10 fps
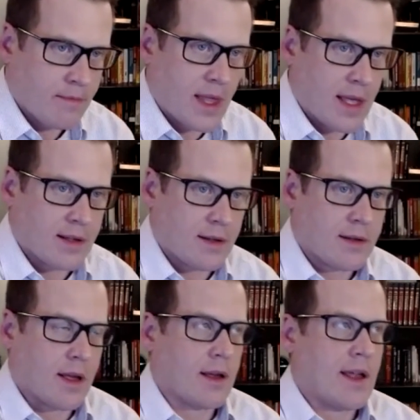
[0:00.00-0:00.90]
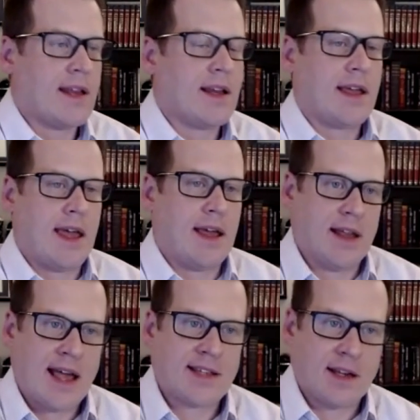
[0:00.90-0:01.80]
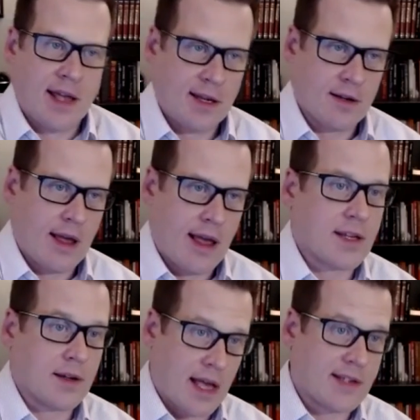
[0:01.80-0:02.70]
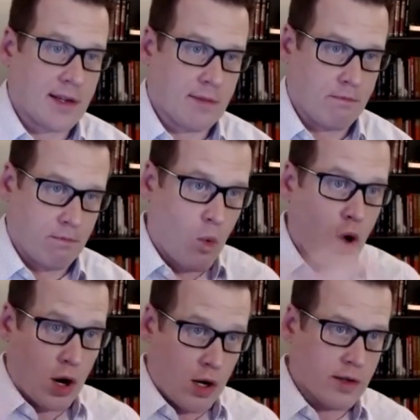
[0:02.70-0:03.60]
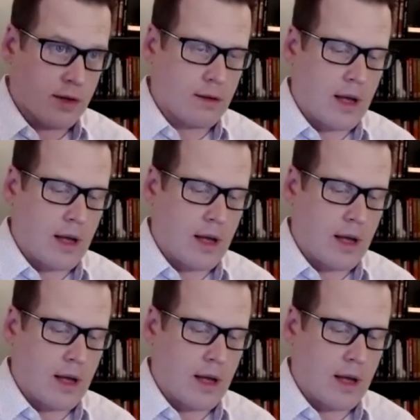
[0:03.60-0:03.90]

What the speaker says: that indicate that as a world,